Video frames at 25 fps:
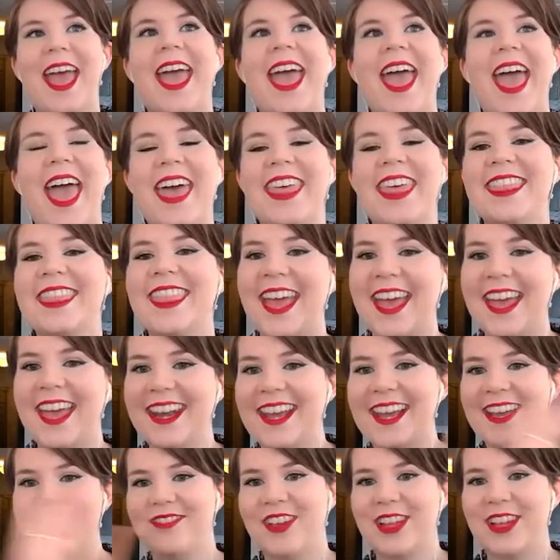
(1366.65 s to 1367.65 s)
and then
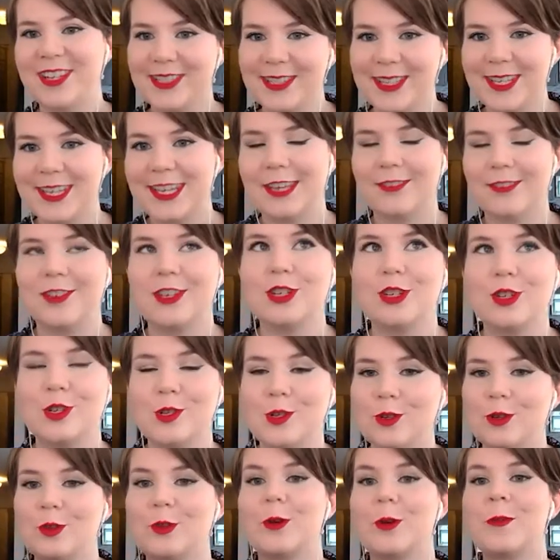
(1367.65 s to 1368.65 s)
eventually given
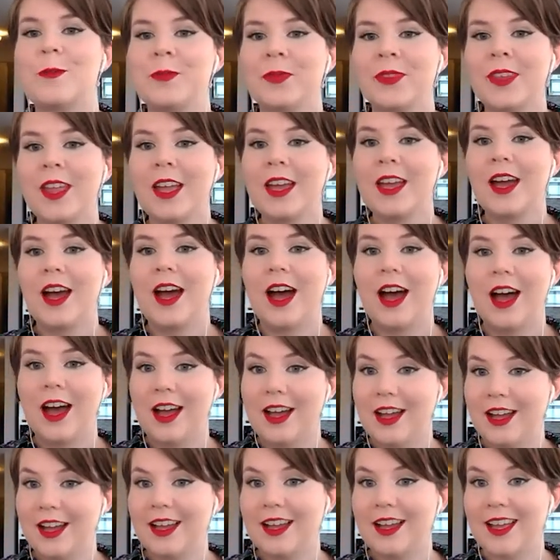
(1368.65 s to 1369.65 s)
to
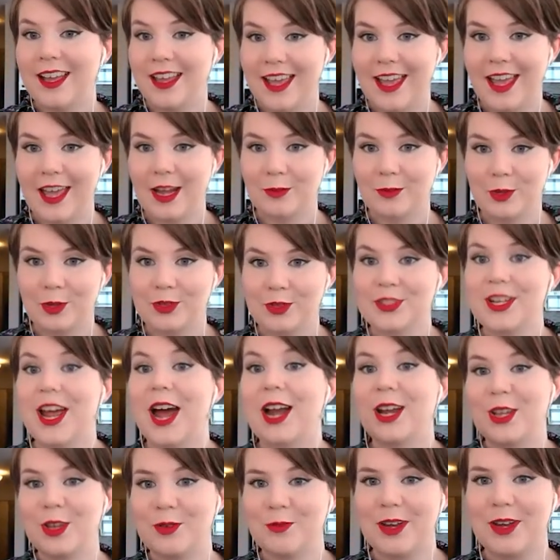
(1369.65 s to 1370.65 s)
animals,
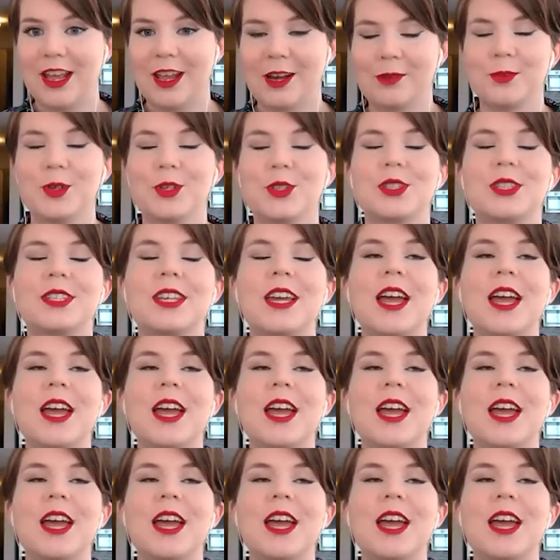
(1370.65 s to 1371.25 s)
non-human animals.